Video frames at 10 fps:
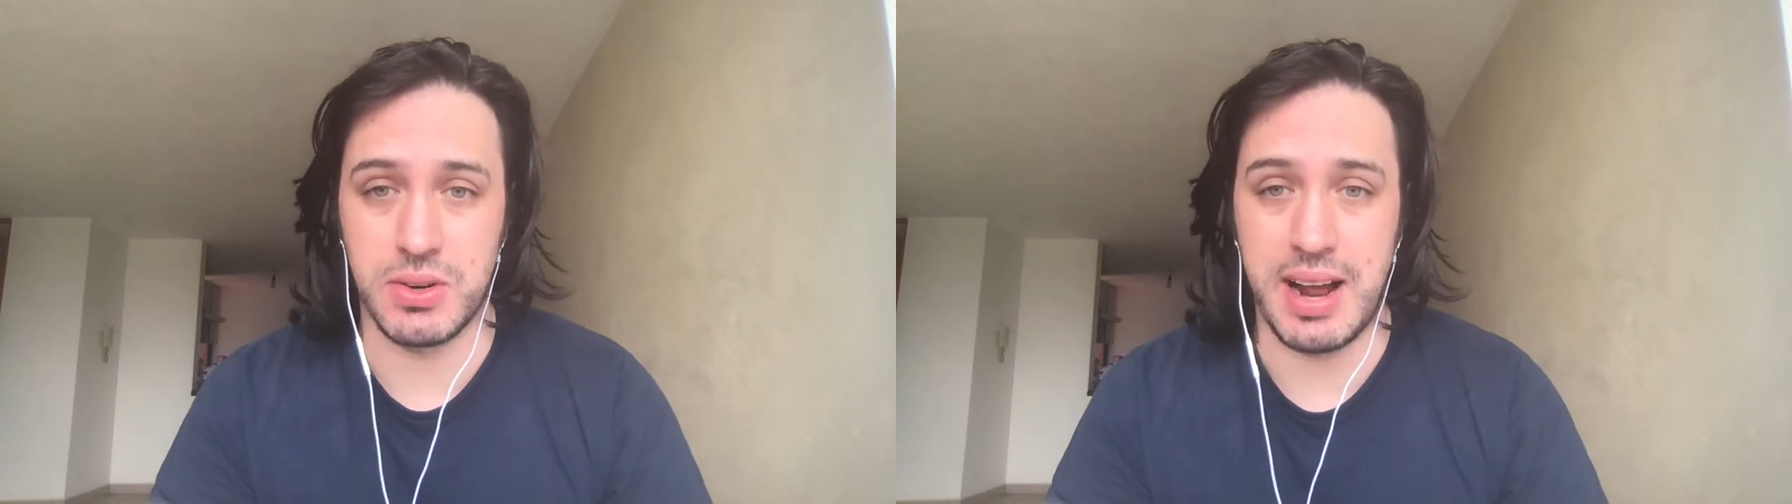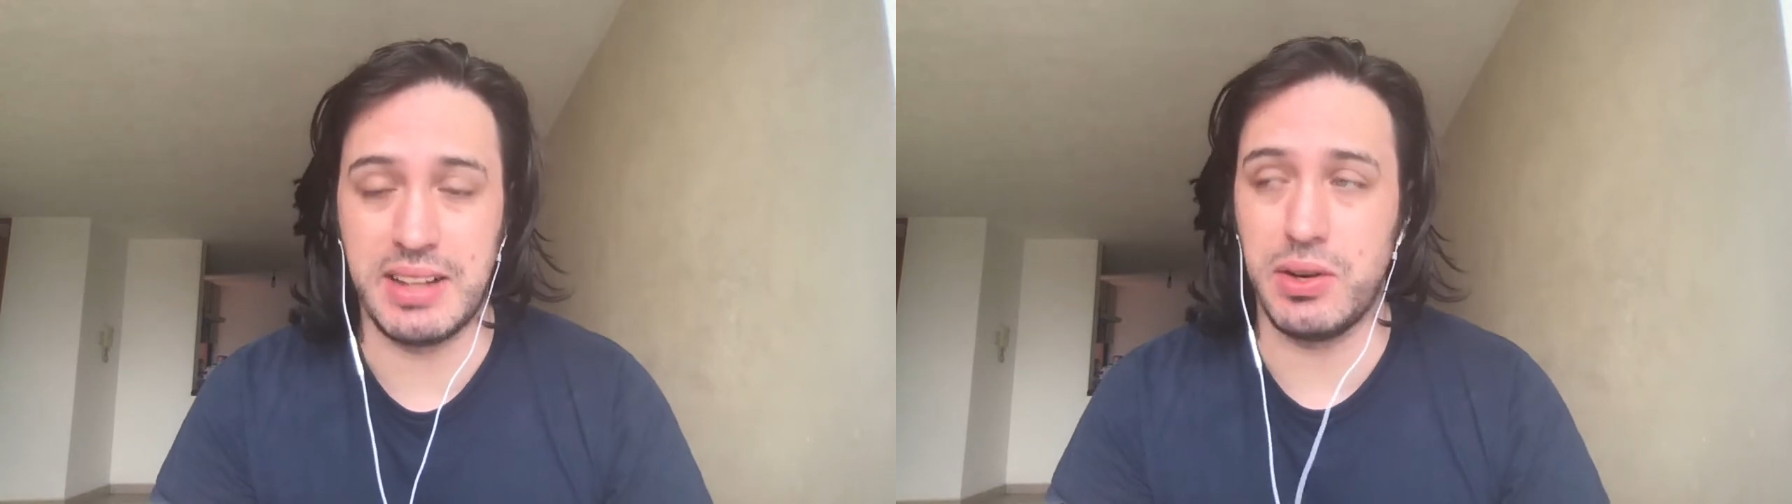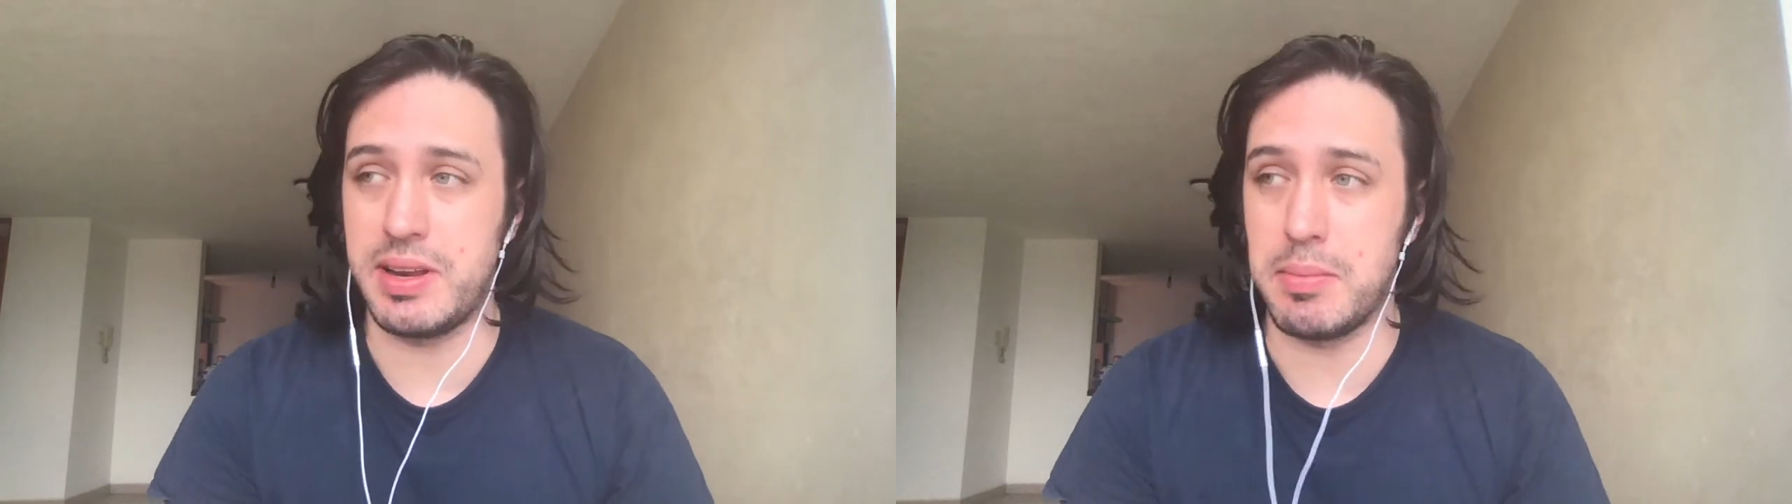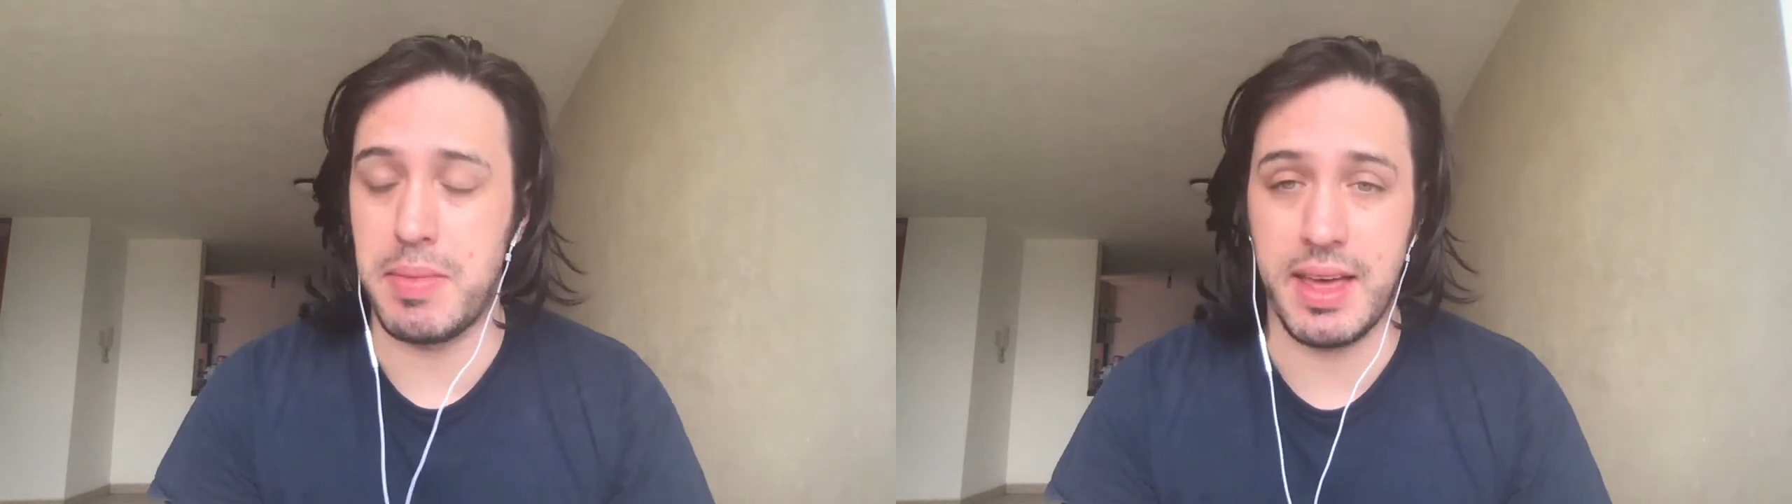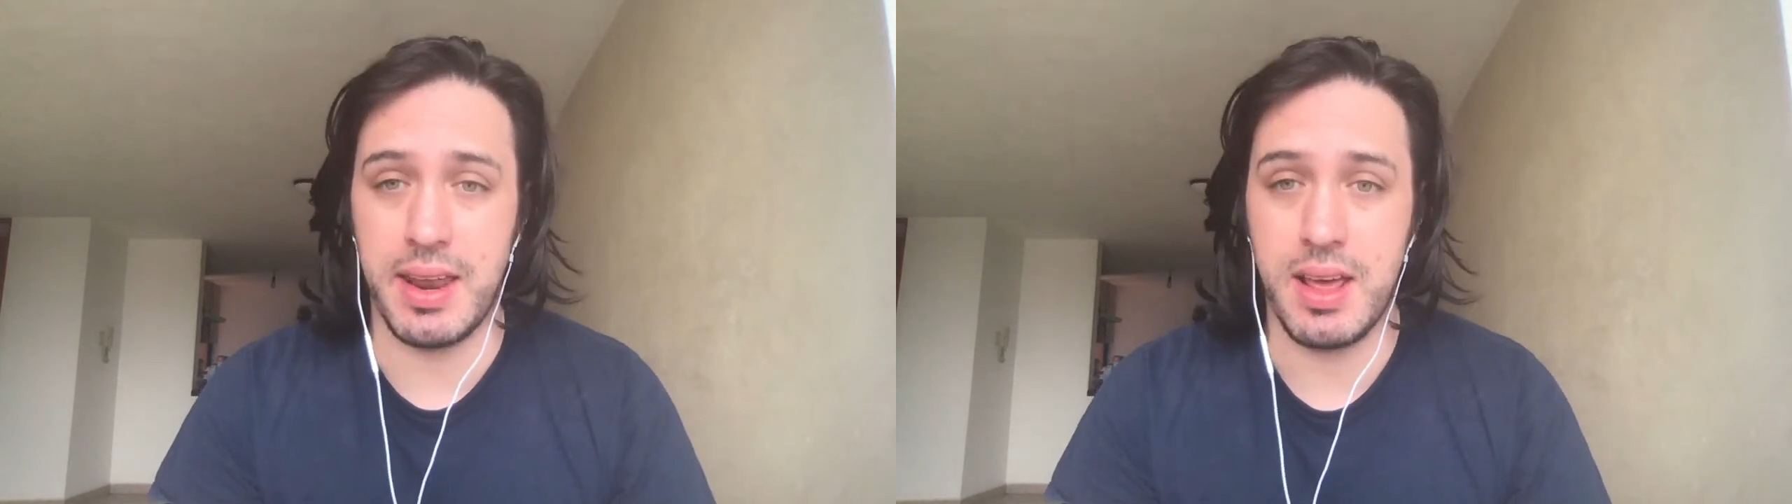I told him
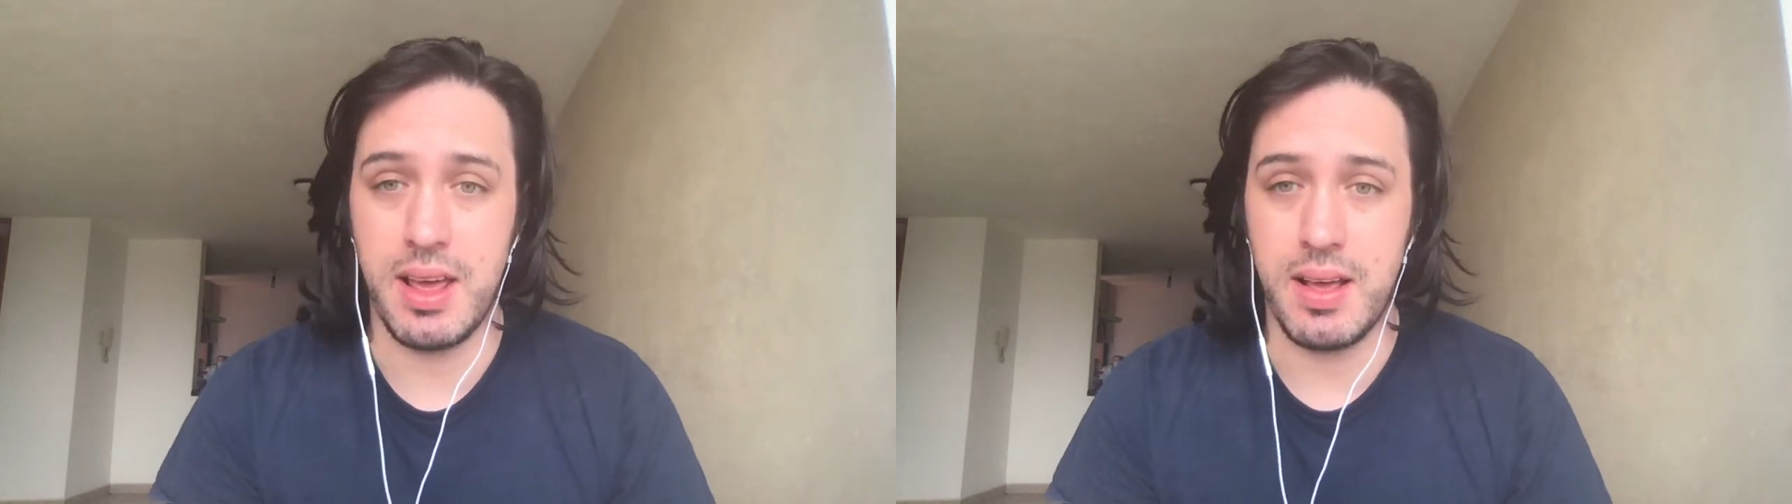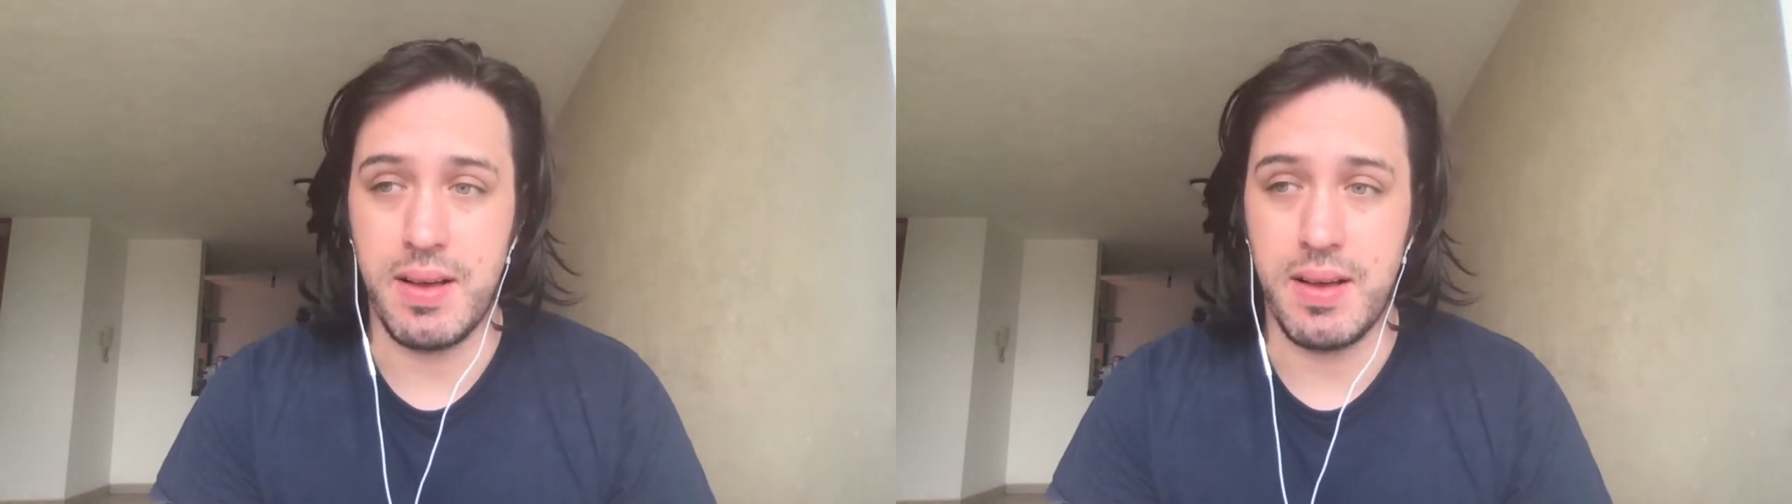that